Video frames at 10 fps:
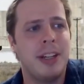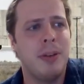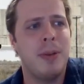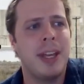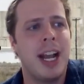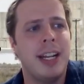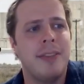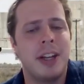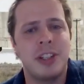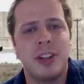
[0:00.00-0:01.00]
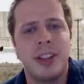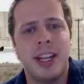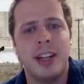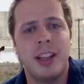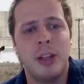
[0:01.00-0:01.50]
I know we kind of touched on
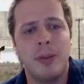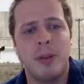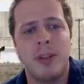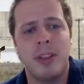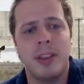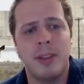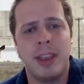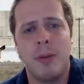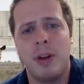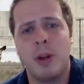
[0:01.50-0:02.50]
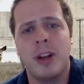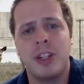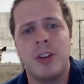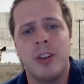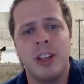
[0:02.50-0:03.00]
that a little bit with that one
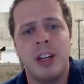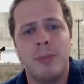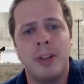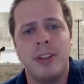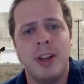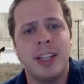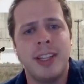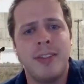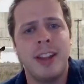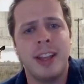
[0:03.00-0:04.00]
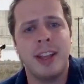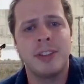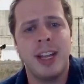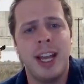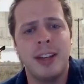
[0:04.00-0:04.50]
question earlier, but do you guys have anything
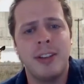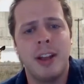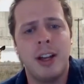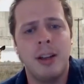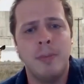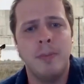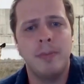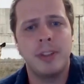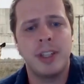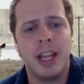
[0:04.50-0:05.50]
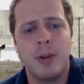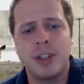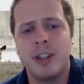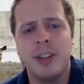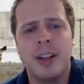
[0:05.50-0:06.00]
else to add to that
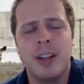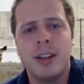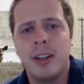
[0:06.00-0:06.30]
question?